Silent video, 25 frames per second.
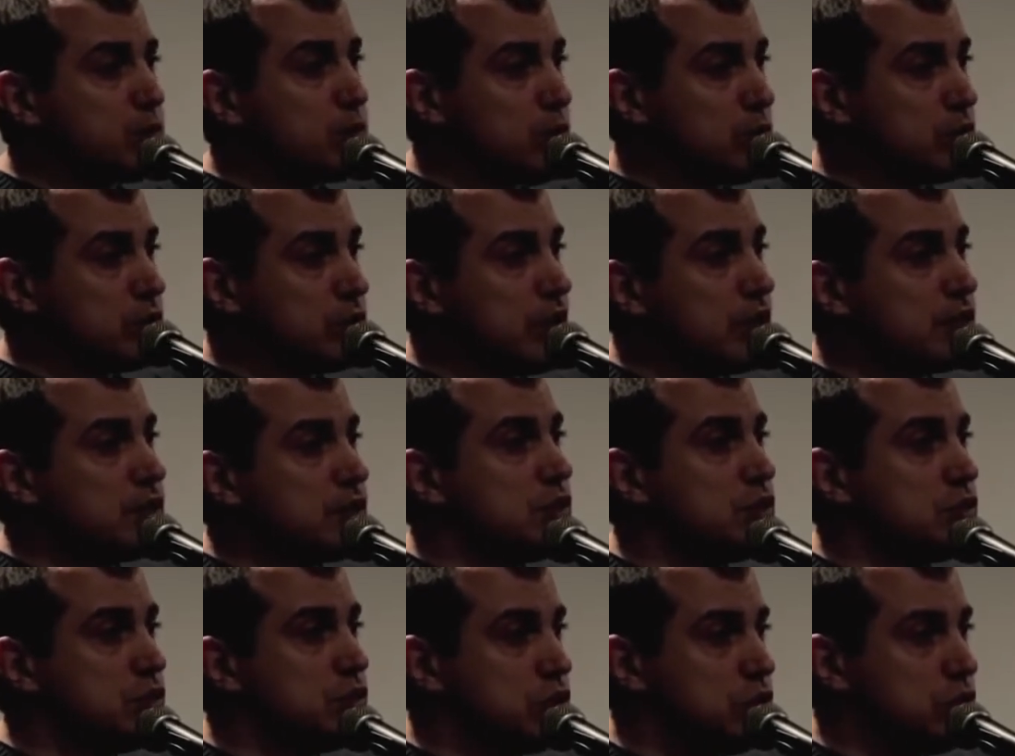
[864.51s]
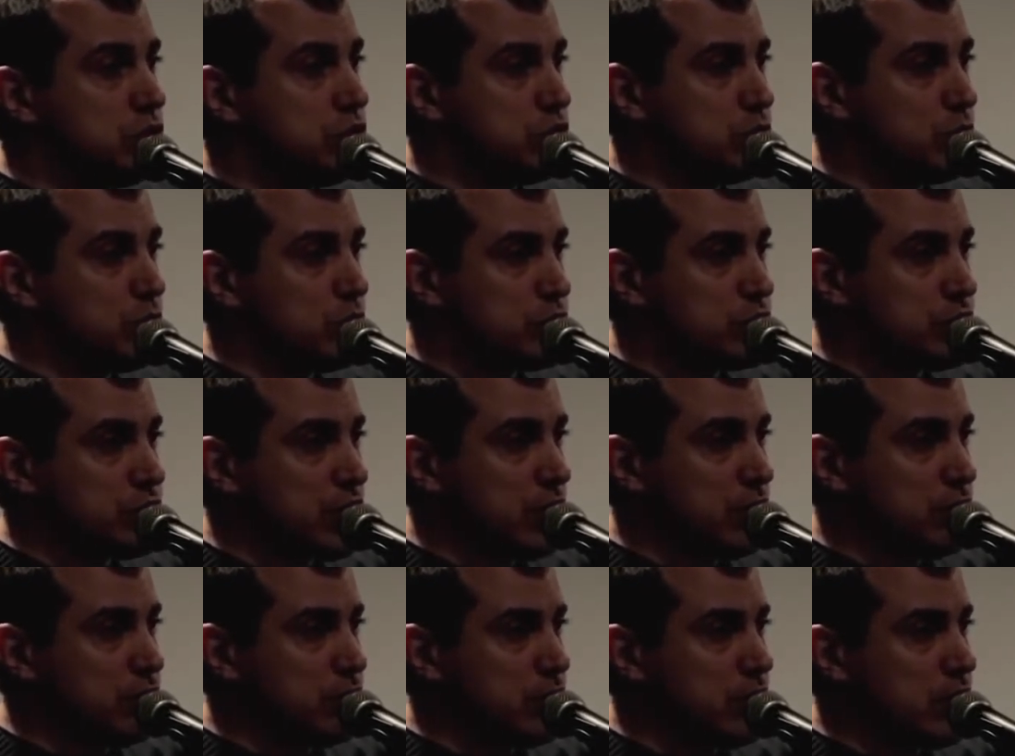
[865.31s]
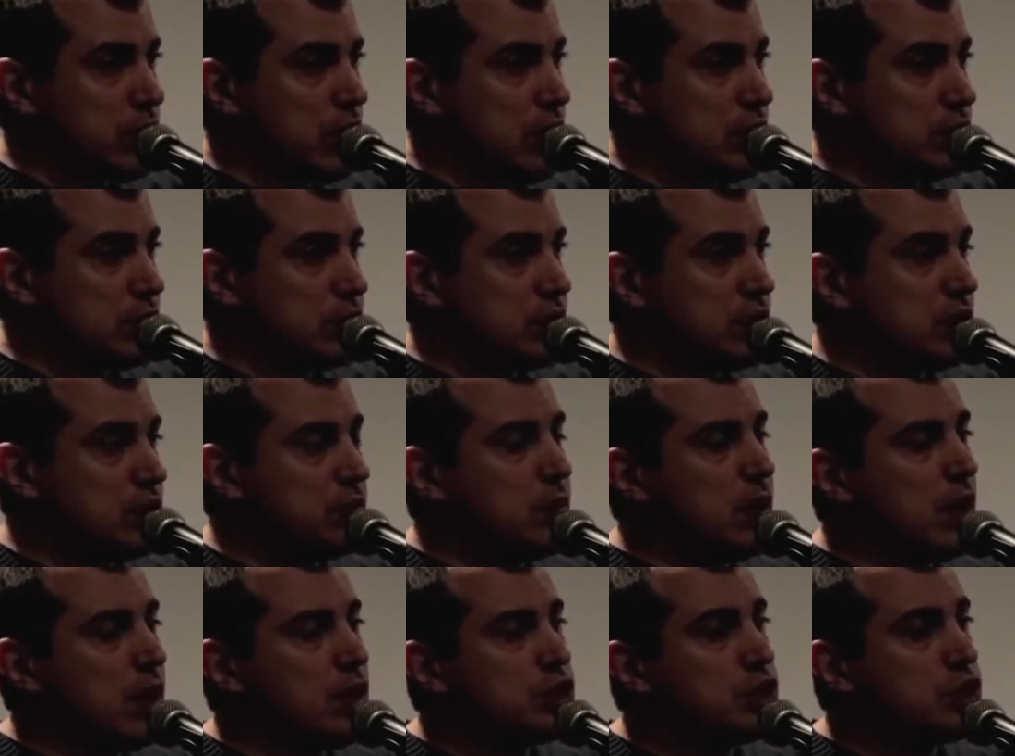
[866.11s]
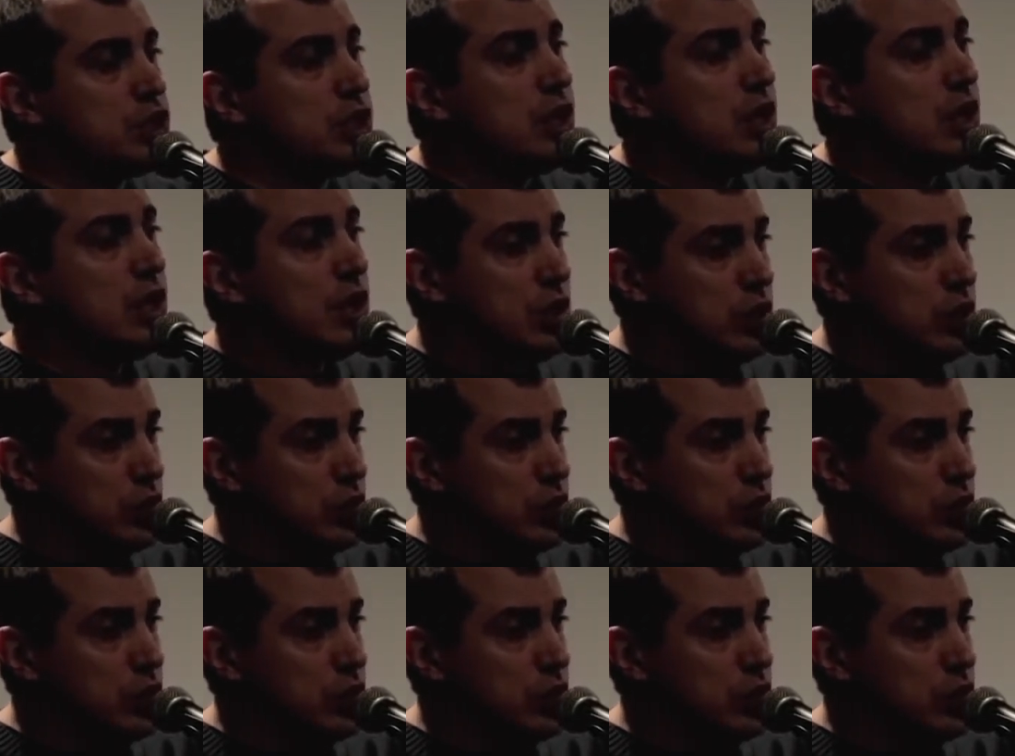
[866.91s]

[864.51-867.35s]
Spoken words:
won't that introduce more settlement costs on the blockchain?